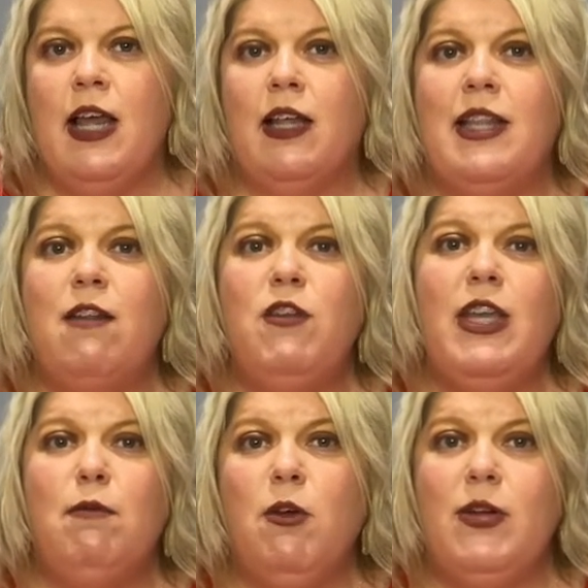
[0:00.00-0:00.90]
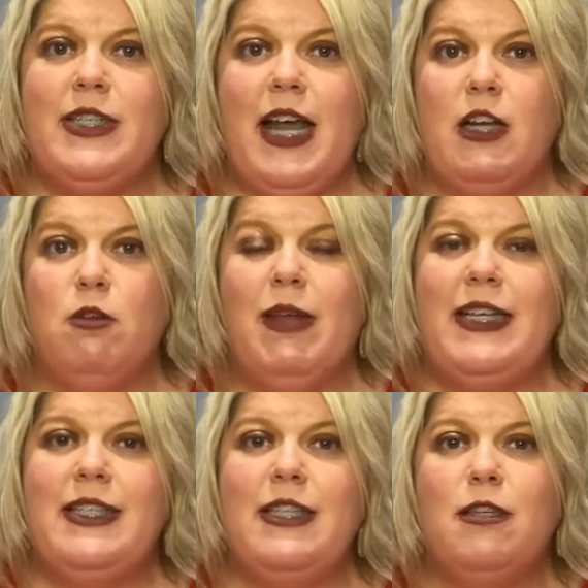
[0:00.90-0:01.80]
Then if you keep going down, you may
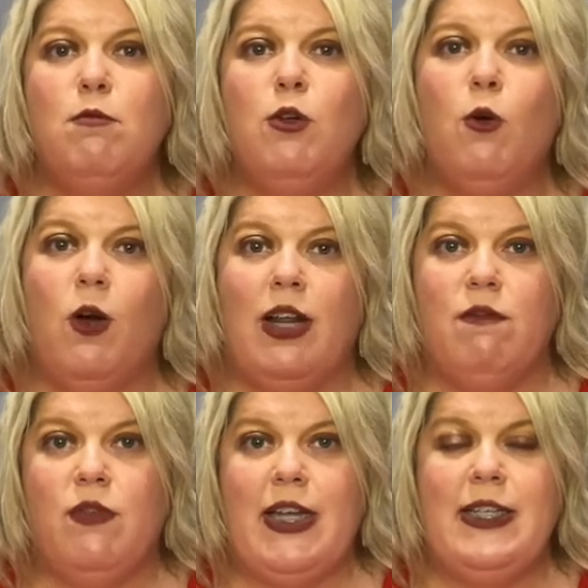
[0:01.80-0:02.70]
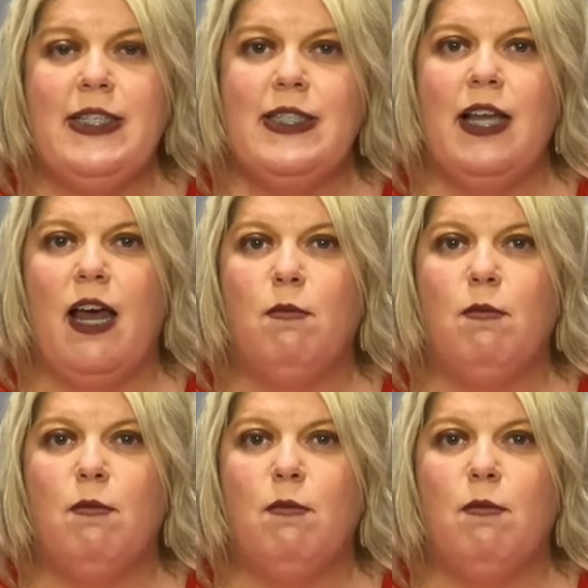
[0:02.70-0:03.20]
see some recording fees.